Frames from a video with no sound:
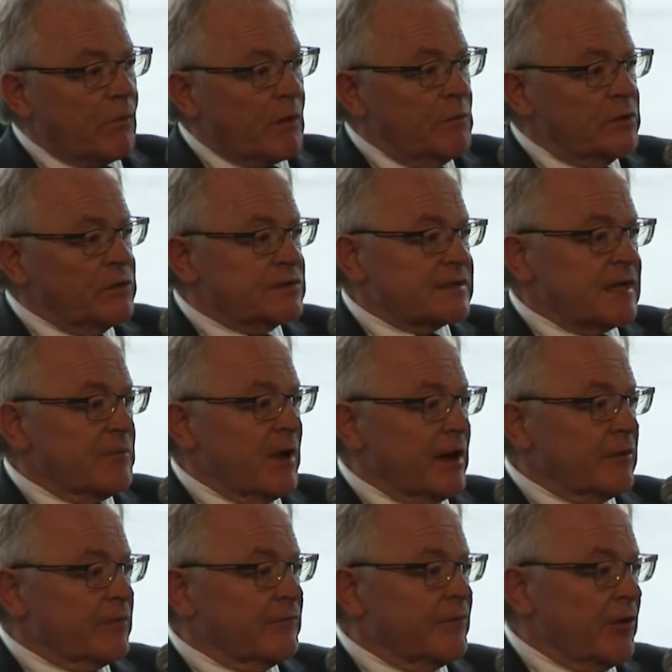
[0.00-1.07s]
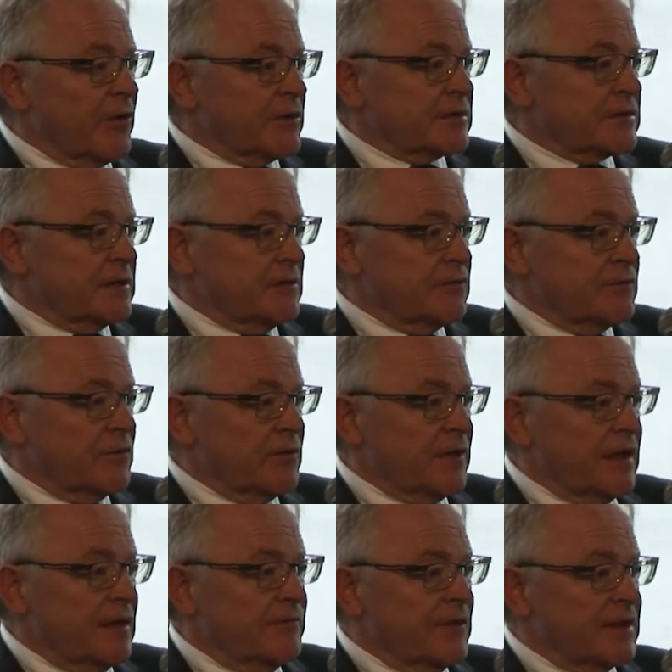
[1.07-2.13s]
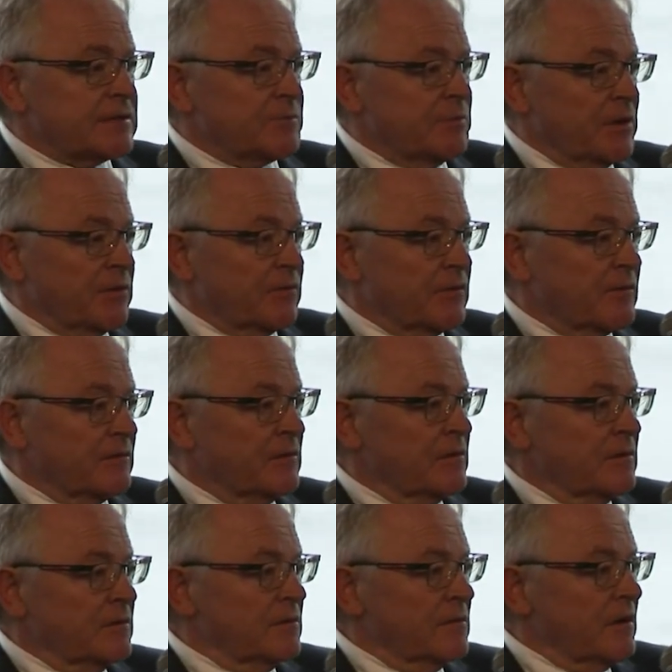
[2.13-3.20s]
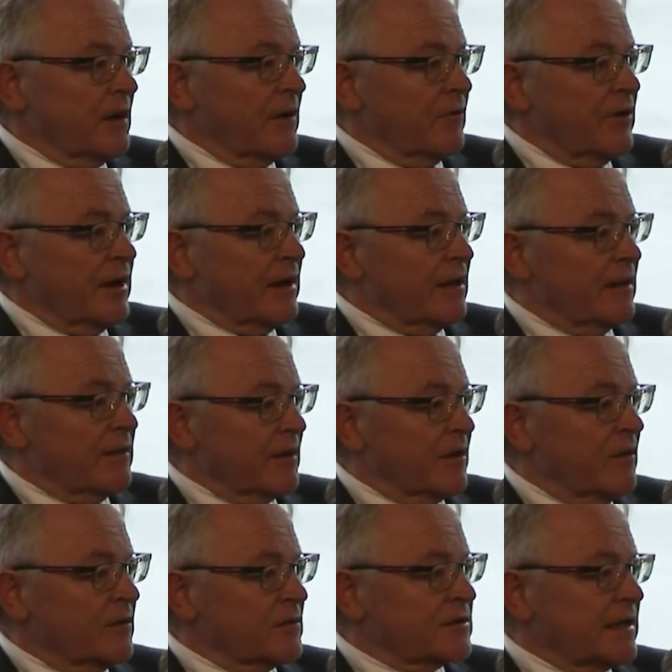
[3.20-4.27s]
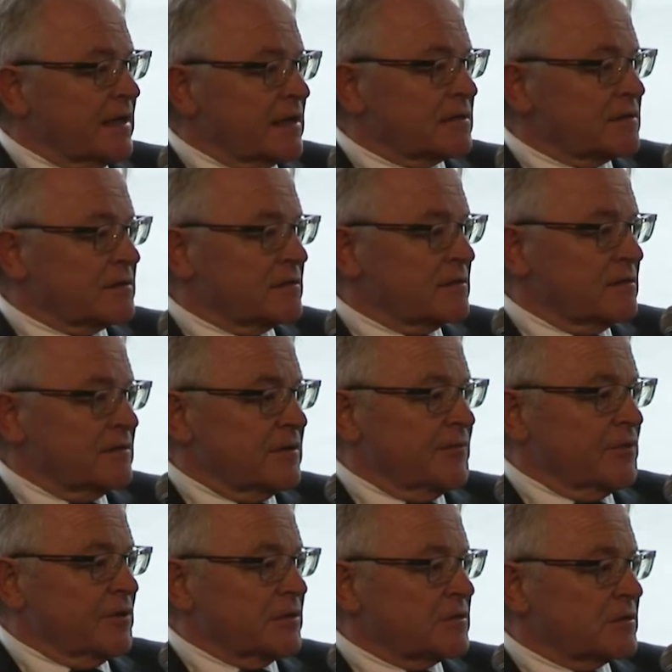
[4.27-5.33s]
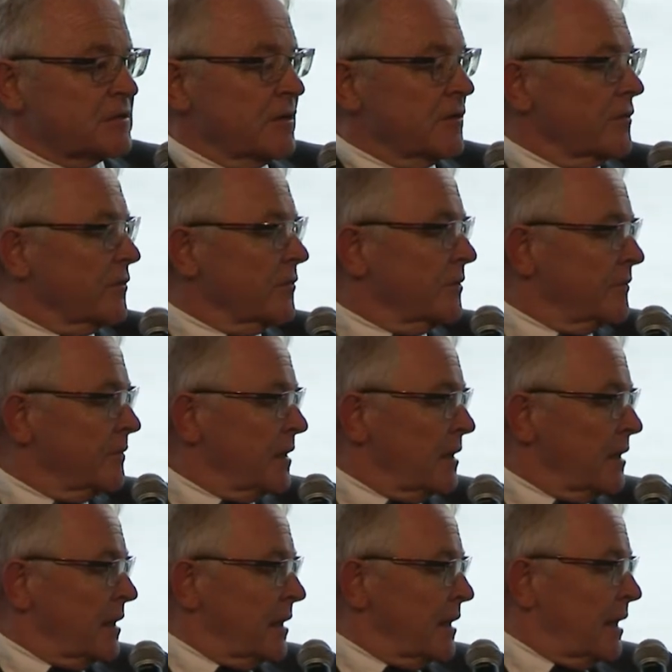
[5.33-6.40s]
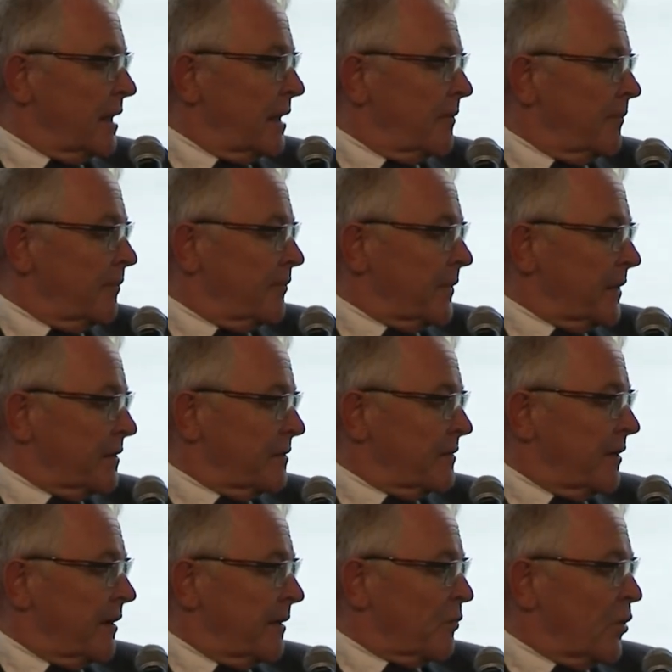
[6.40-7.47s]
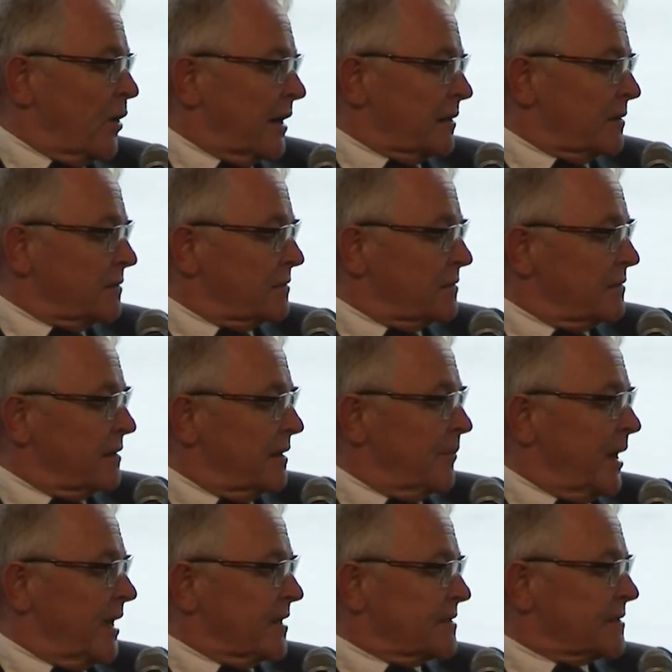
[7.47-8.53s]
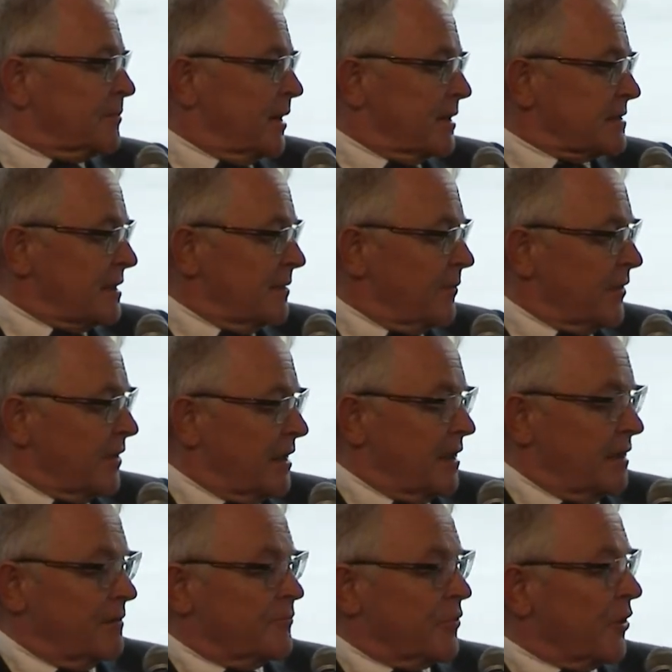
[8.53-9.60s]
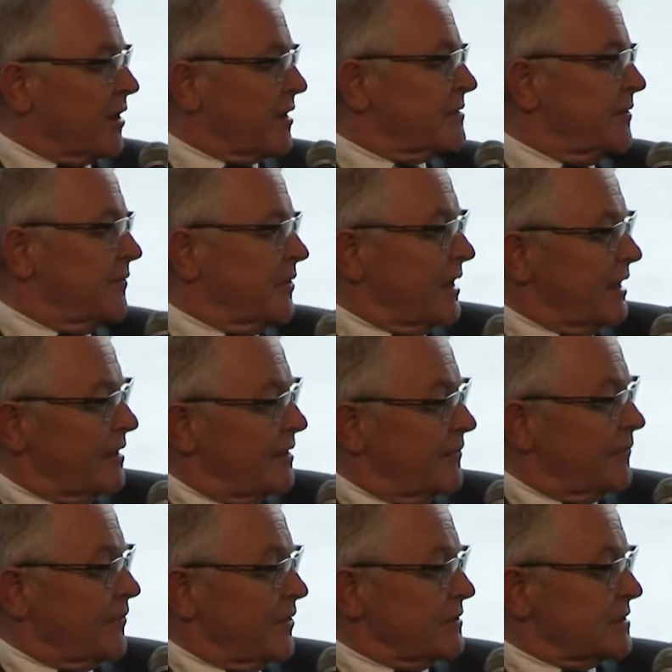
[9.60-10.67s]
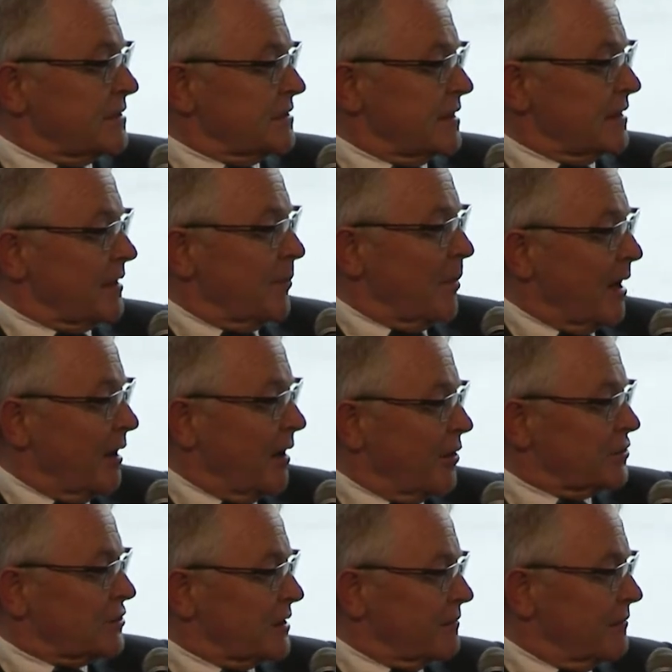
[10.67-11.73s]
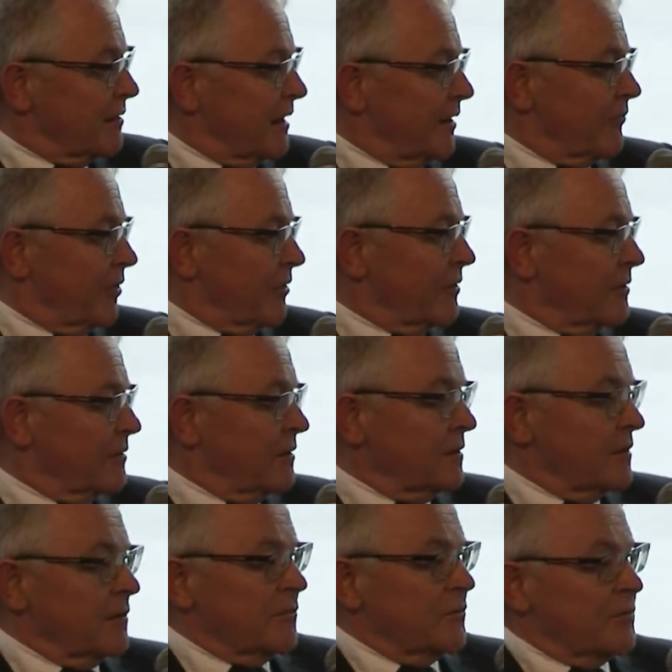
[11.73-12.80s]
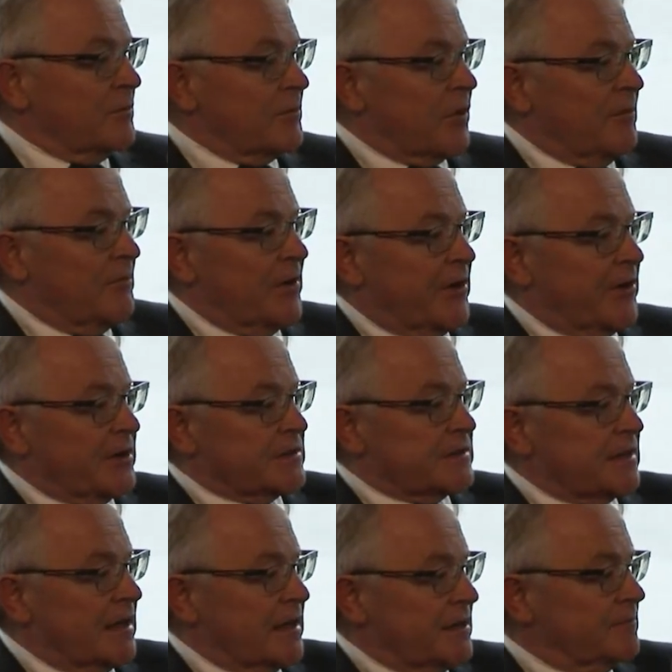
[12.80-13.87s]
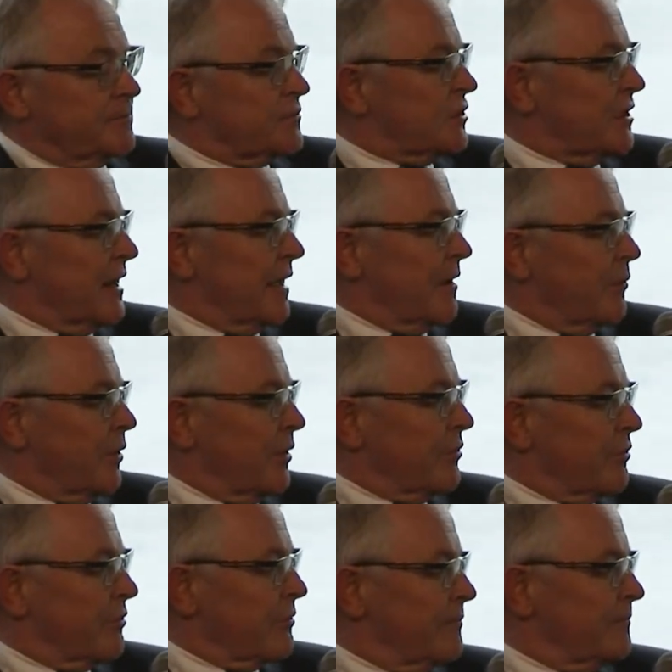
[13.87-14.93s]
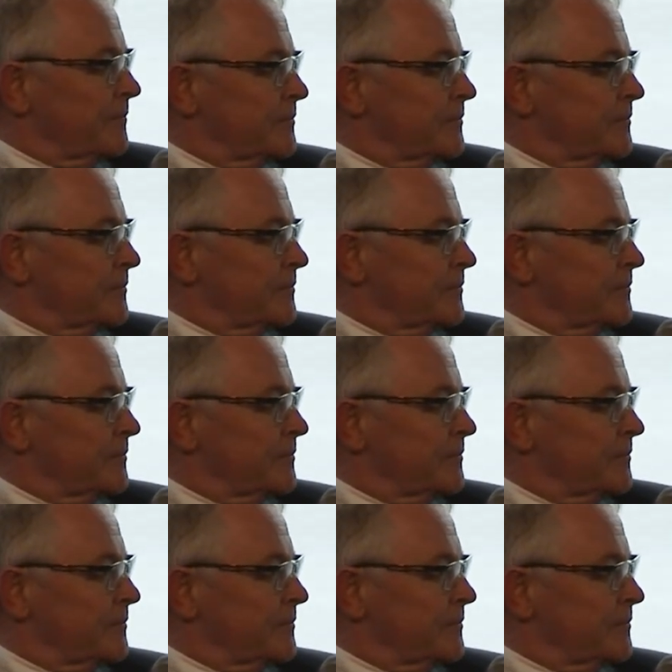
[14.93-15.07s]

when you step out of the forest into the investment arena, the context differs. So, I'm quite amazed by some of the productivity differences at the biological level, comparing, say, Chile with